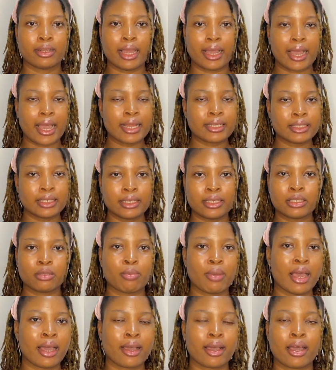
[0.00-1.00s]
I can't delete
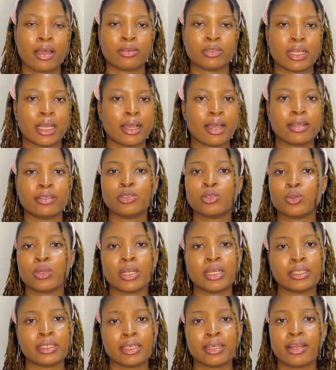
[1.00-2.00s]
my account. I can't do
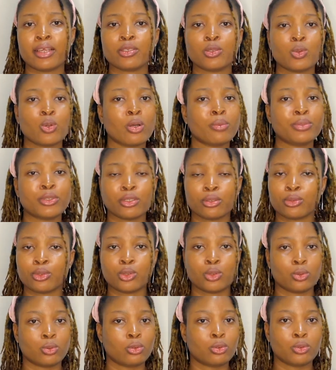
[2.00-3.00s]
anything. There's no option
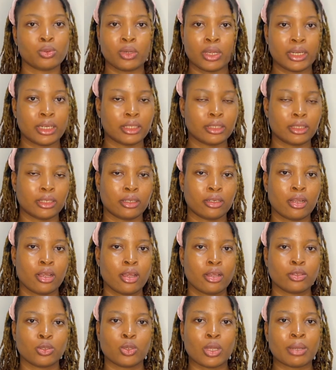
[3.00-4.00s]
to do
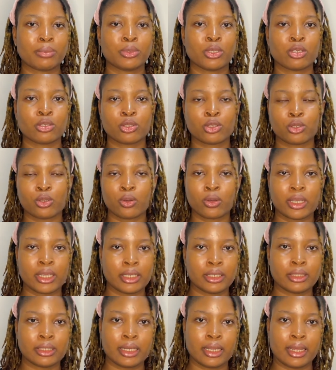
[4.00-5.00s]
anything. So I'm just stuck
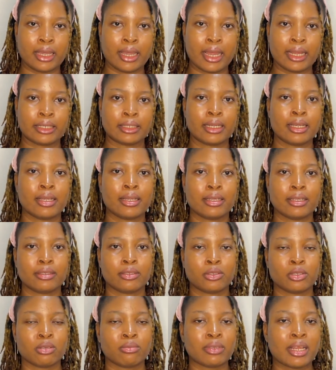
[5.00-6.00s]
in there. And
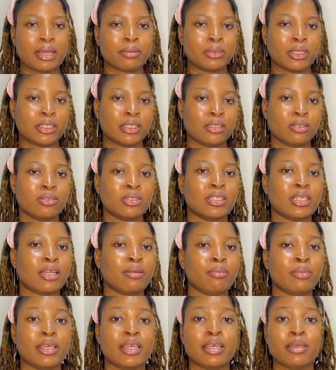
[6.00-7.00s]
sometimes they still
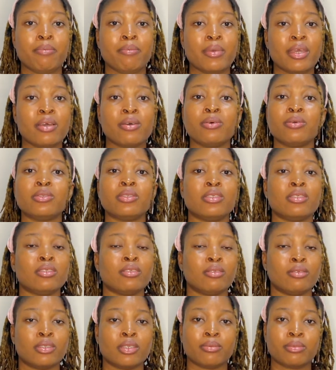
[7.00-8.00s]
send me emails.
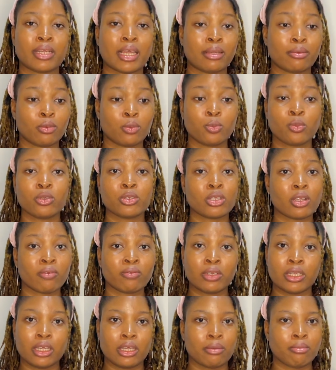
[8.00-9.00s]
Sometimes, most
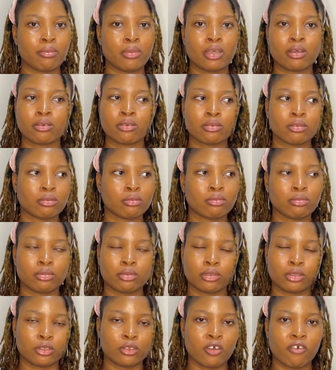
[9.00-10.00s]
of the email
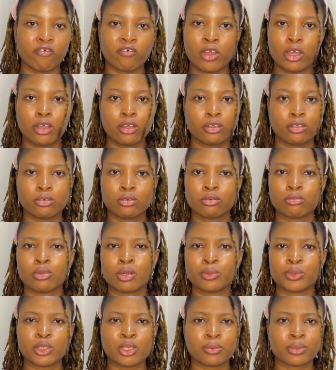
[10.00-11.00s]
stuff,
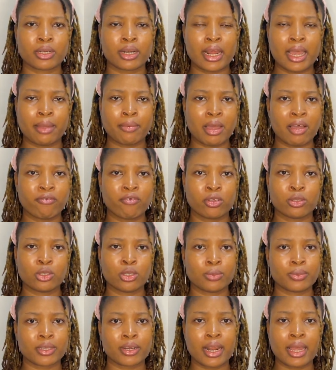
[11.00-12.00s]
unsubscribe. I've
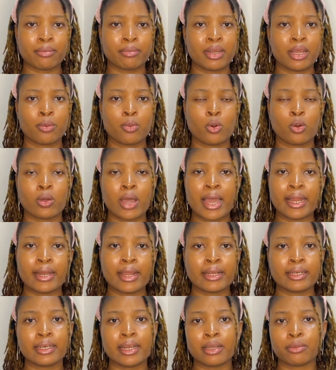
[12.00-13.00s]
unsubscribed them or
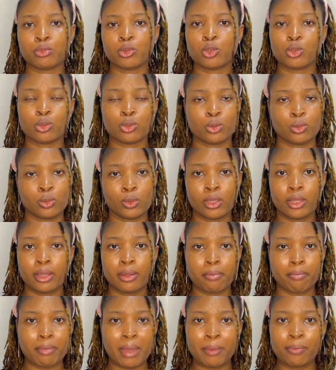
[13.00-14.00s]
added them to
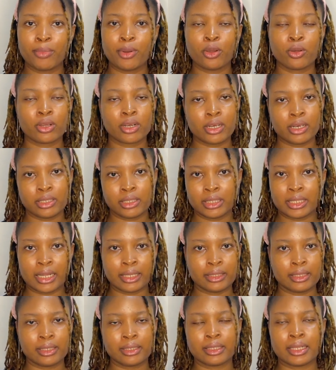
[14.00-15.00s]
my block list
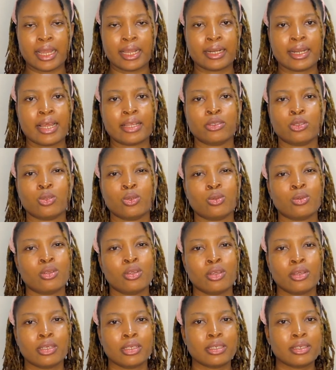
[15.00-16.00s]
and things like that. So
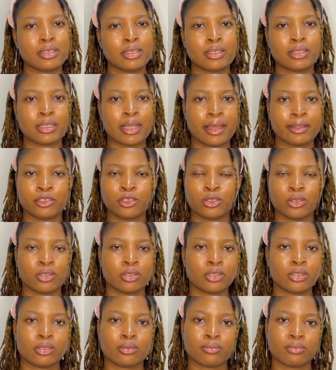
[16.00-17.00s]
these are
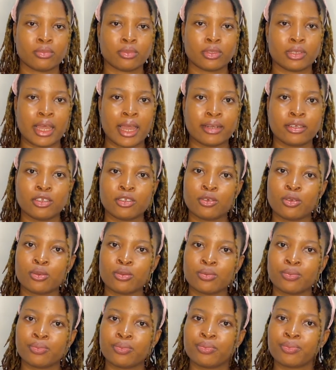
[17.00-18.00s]
just, and
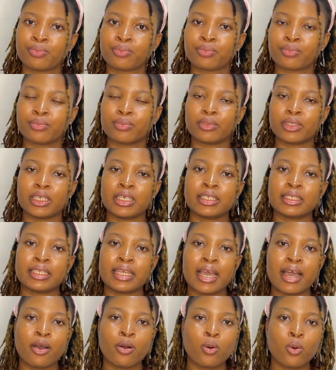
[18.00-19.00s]
in
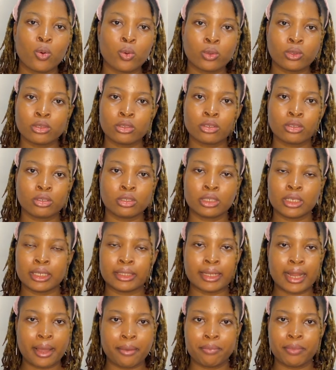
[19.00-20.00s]
their own
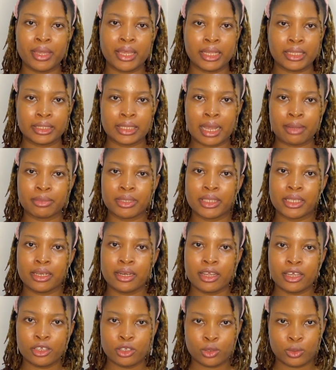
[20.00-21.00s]
database, I'm
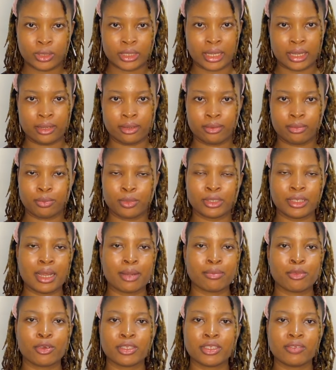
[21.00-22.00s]
still a user, but
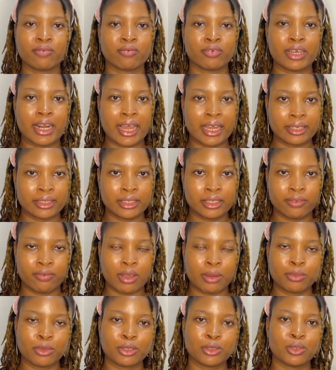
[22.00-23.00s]
I'm not even active.
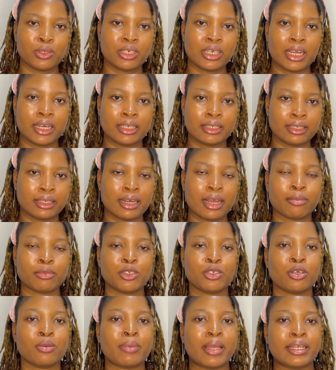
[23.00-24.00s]
I'm not doing anything. I'm
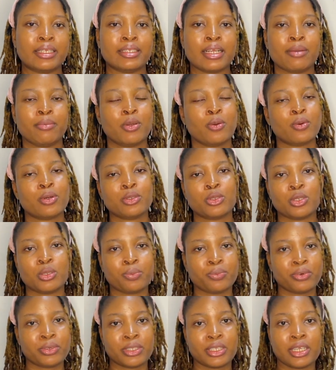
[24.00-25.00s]
sure by the time they want to
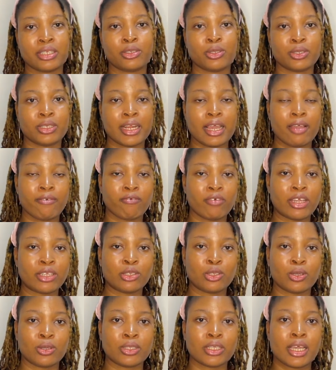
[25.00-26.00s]
present to their
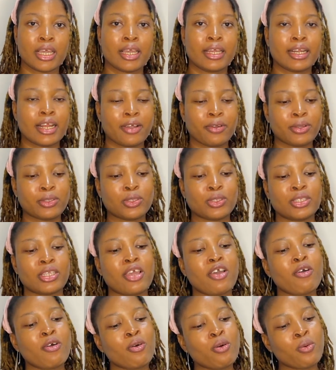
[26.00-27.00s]
investors, they're going to
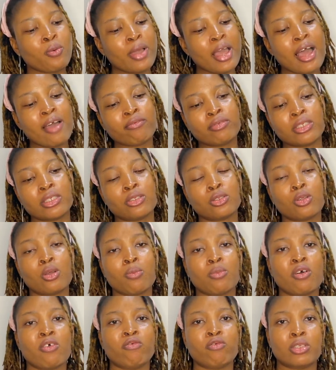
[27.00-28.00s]
say, oh, we have this
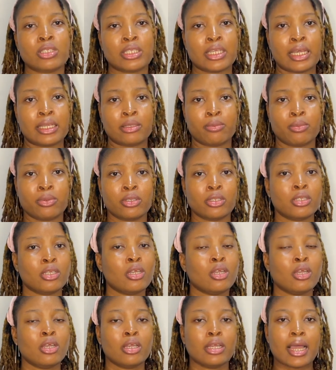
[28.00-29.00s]
number of users, but
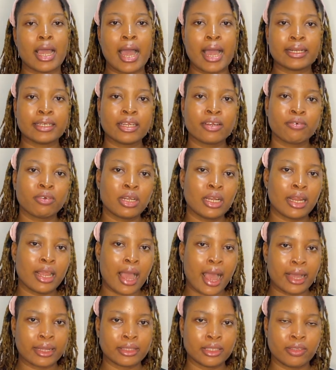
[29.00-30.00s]
are they really
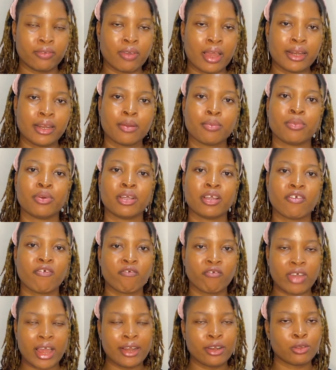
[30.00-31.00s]
active? Are they
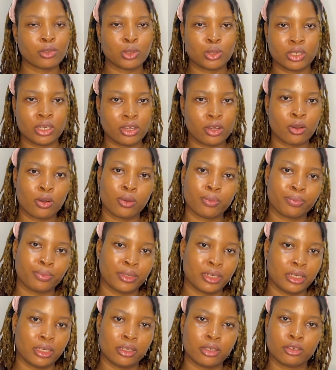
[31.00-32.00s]
bringing value to the
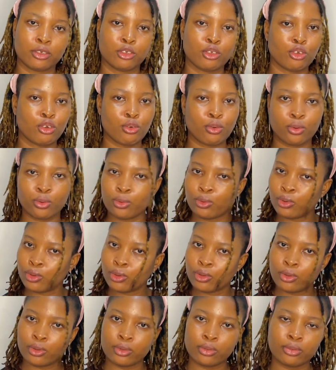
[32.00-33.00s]
company? No.
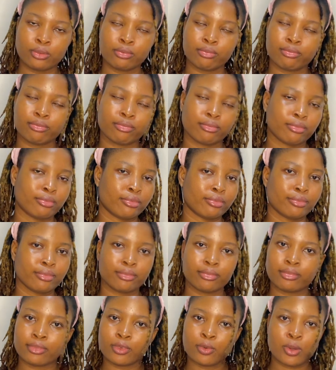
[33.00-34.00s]

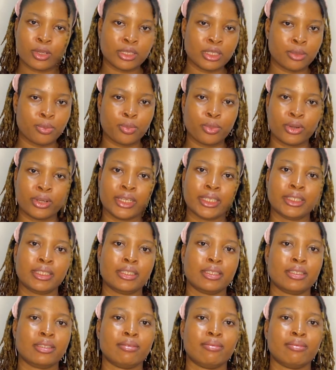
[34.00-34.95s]
What's the point?